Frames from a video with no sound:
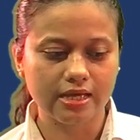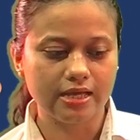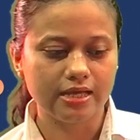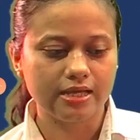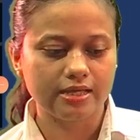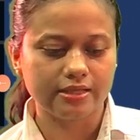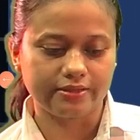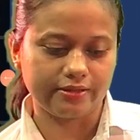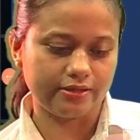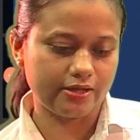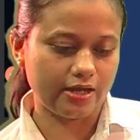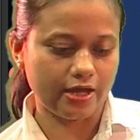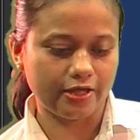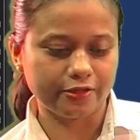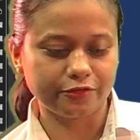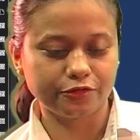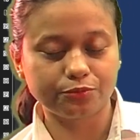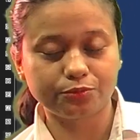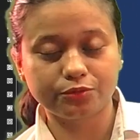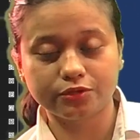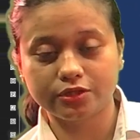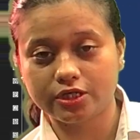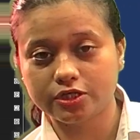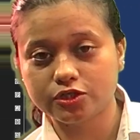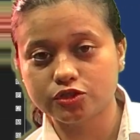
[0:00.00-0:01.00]
the Andhra
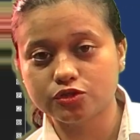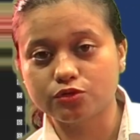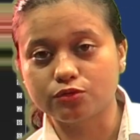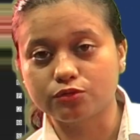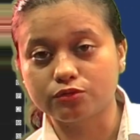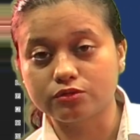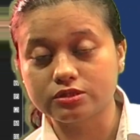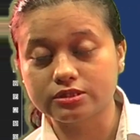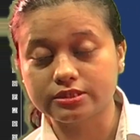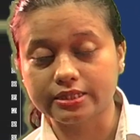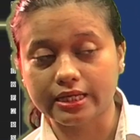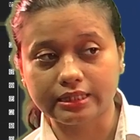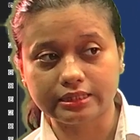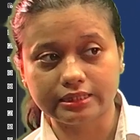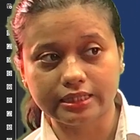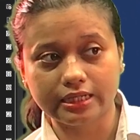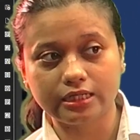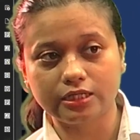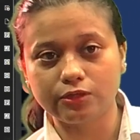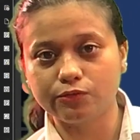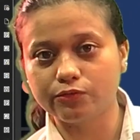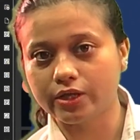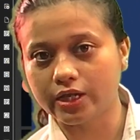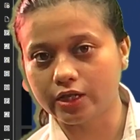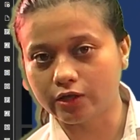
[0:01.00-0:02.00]
Pradesh court said that you
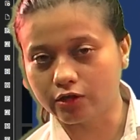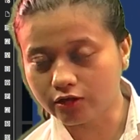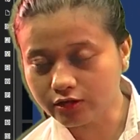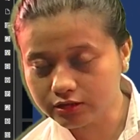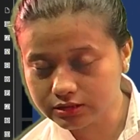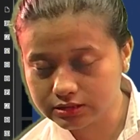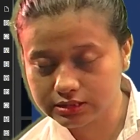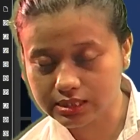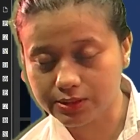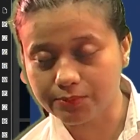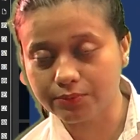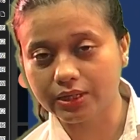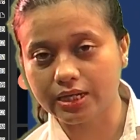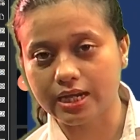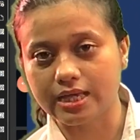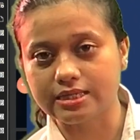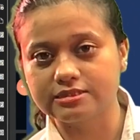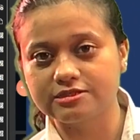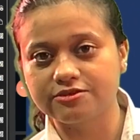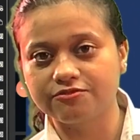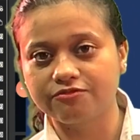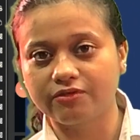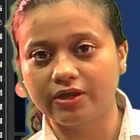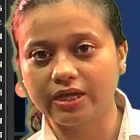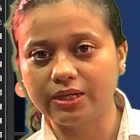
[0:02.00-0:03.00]
cannot
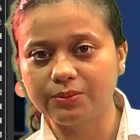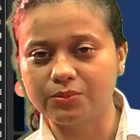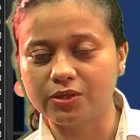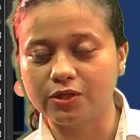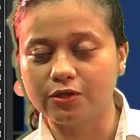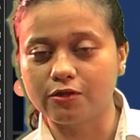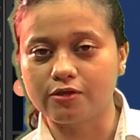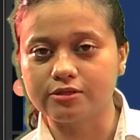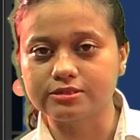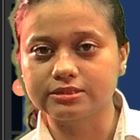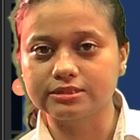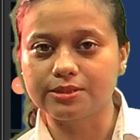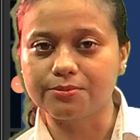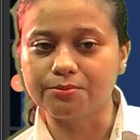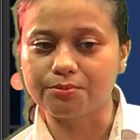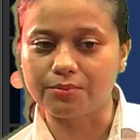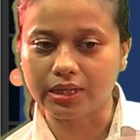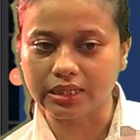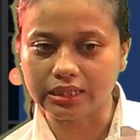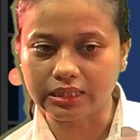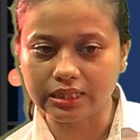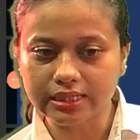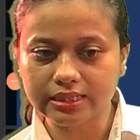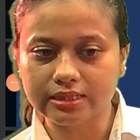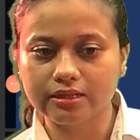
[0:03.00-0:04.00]
subclassify because the
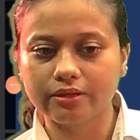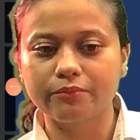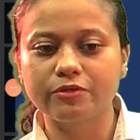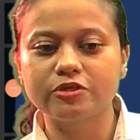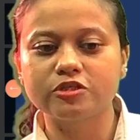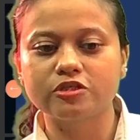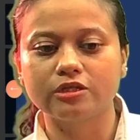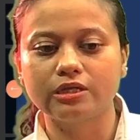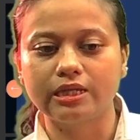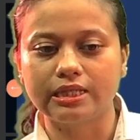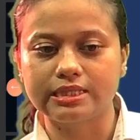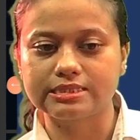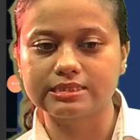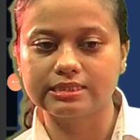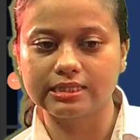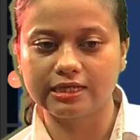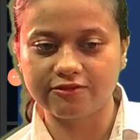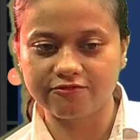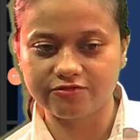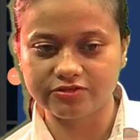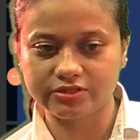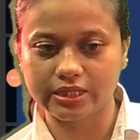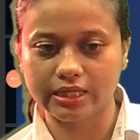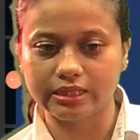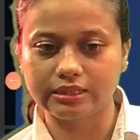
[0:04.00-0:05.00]
Mandal Commission itself
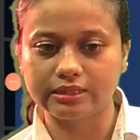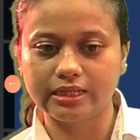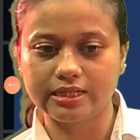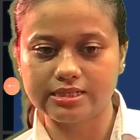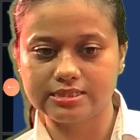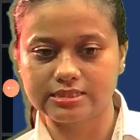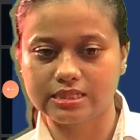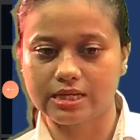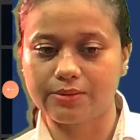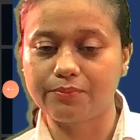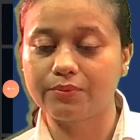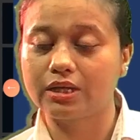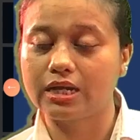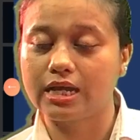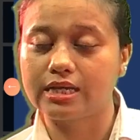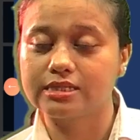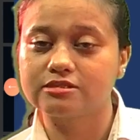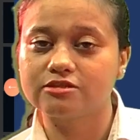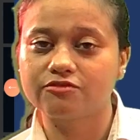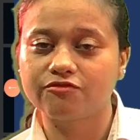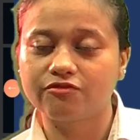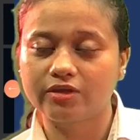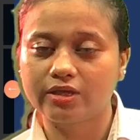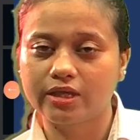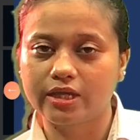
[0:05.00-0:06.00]
said that
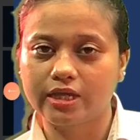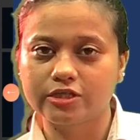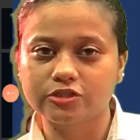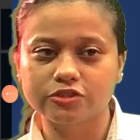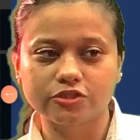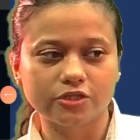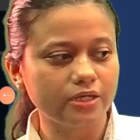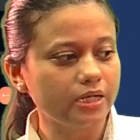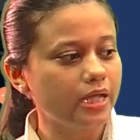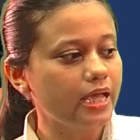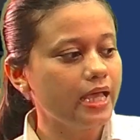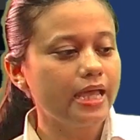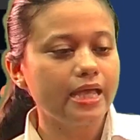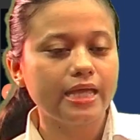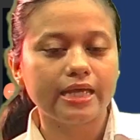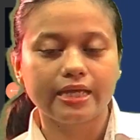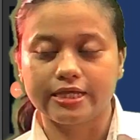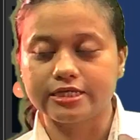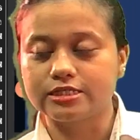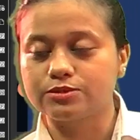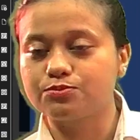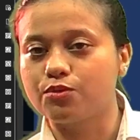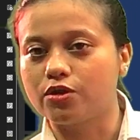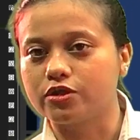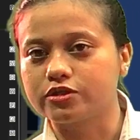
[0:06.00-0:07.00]
subclassification is
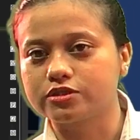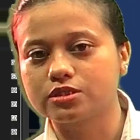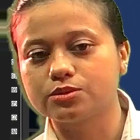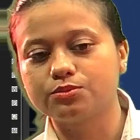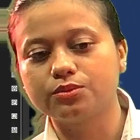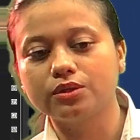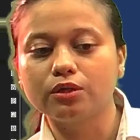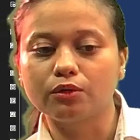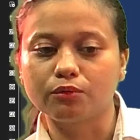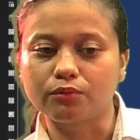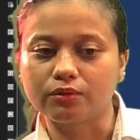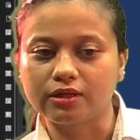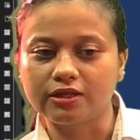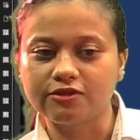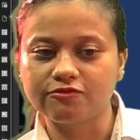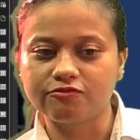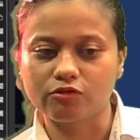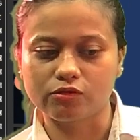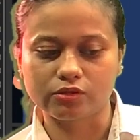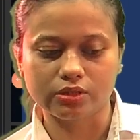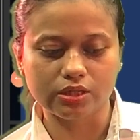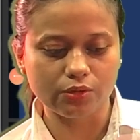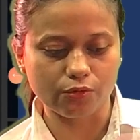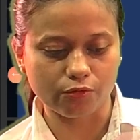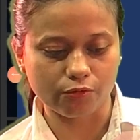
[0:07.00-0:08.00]
possible only for
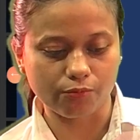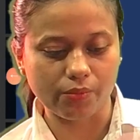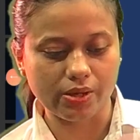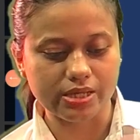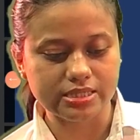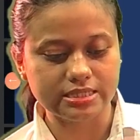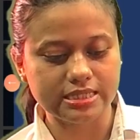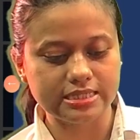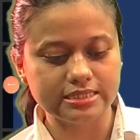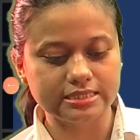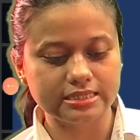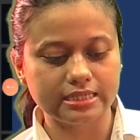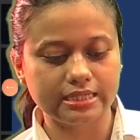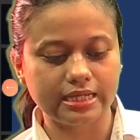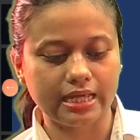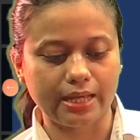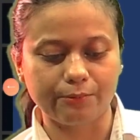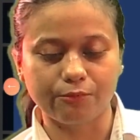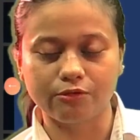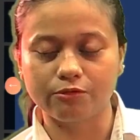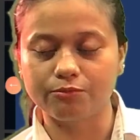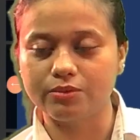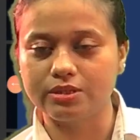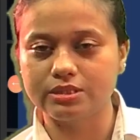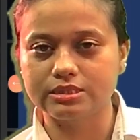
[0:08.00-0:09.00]
the OBCs and
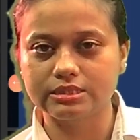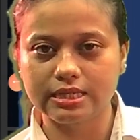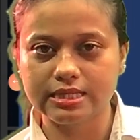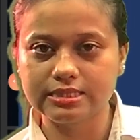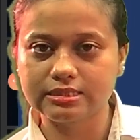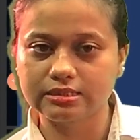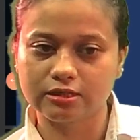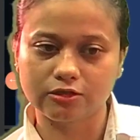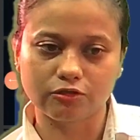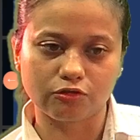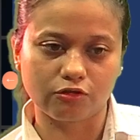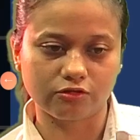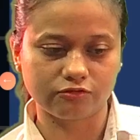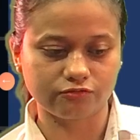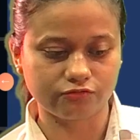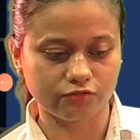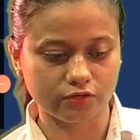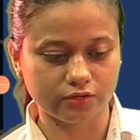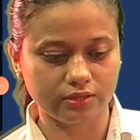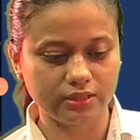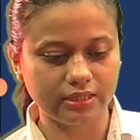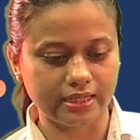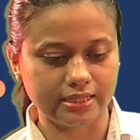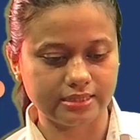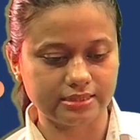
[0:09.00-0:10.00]
MOBCs and not for
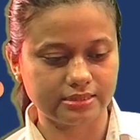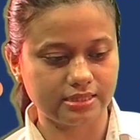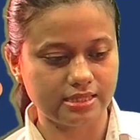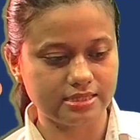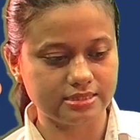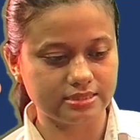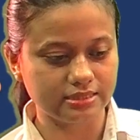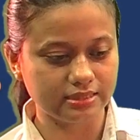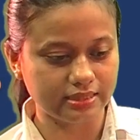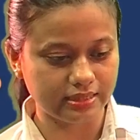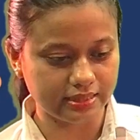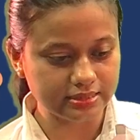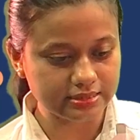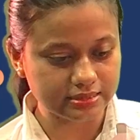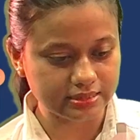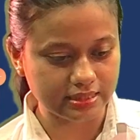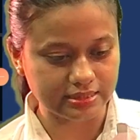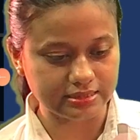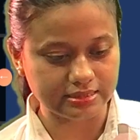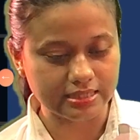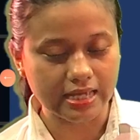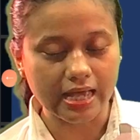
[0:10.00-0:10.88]
the SCs and STs.